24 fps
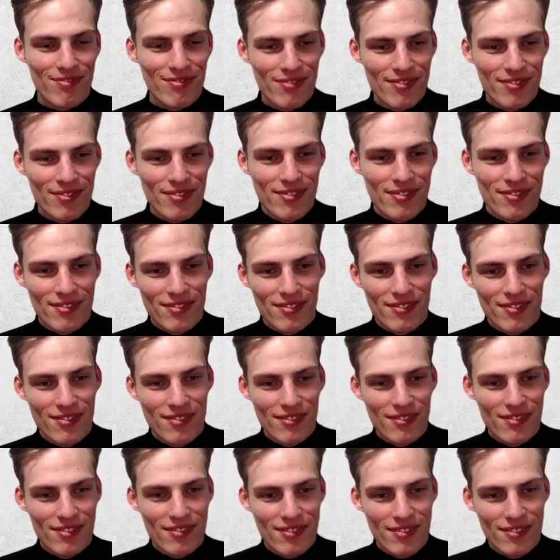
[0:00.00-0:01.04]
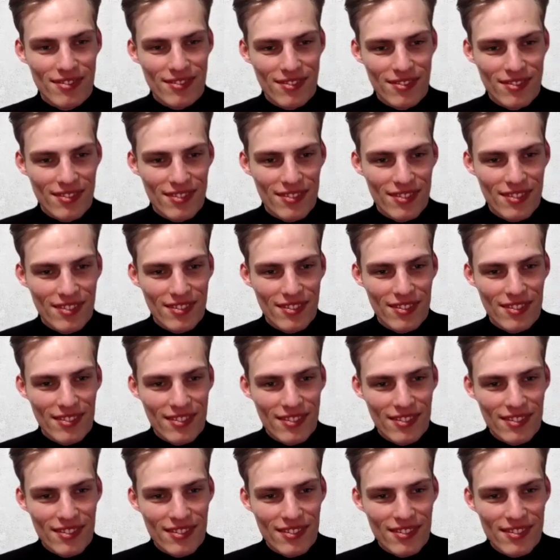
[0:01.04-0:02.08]

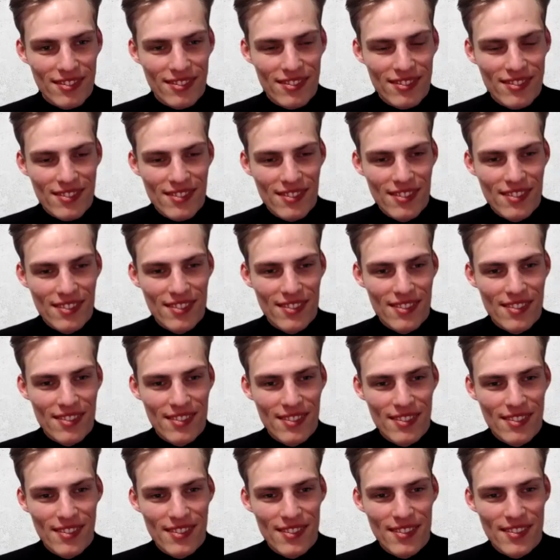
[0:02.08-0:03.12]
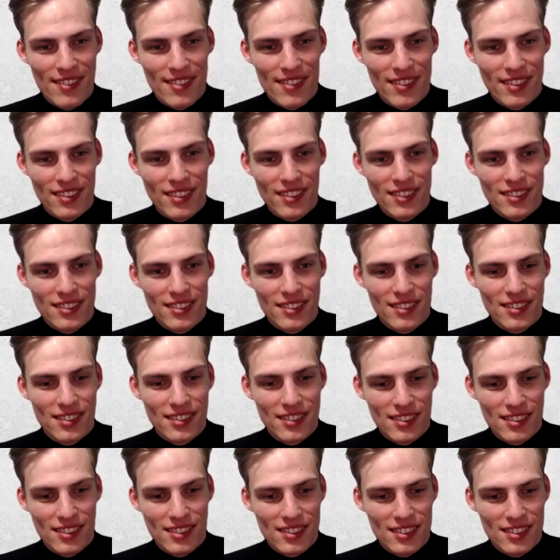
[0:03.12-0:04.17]

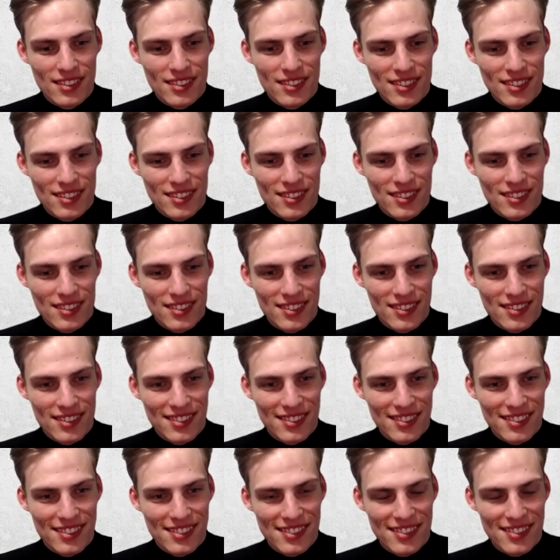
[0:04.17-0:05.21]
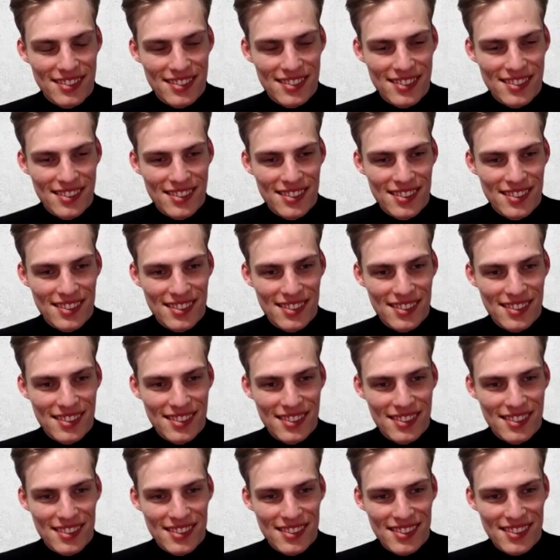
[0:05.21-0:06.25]

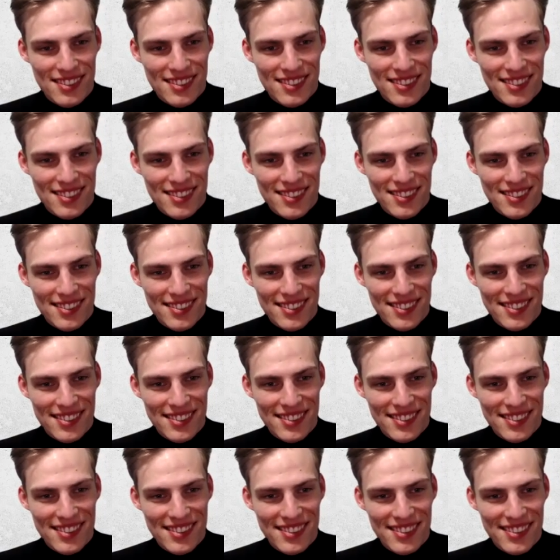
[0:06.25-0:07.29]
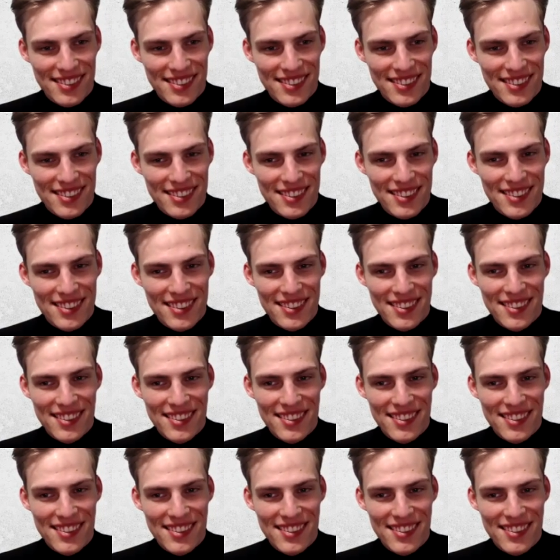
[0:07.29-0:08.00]
(not speaking)